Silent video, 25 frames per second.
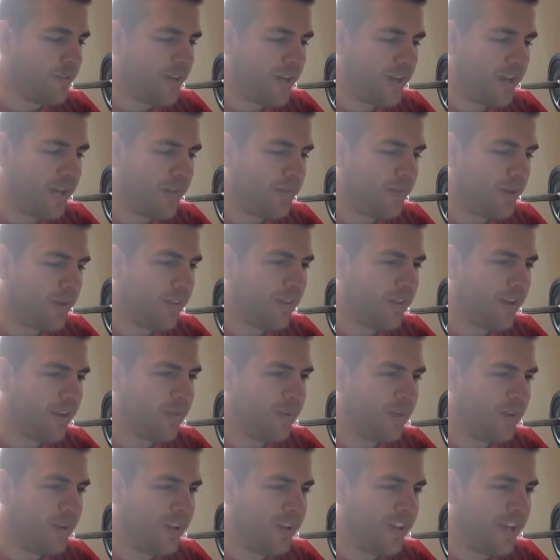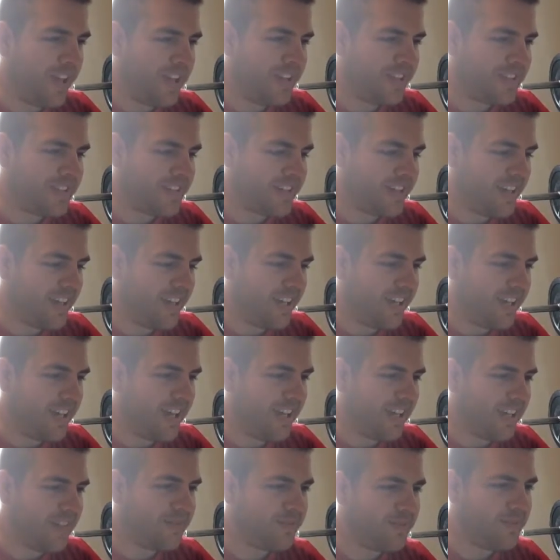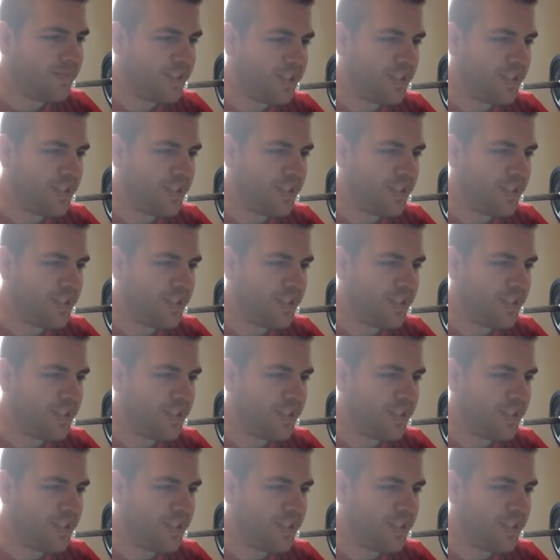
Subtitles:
my name out there one day and say, hey,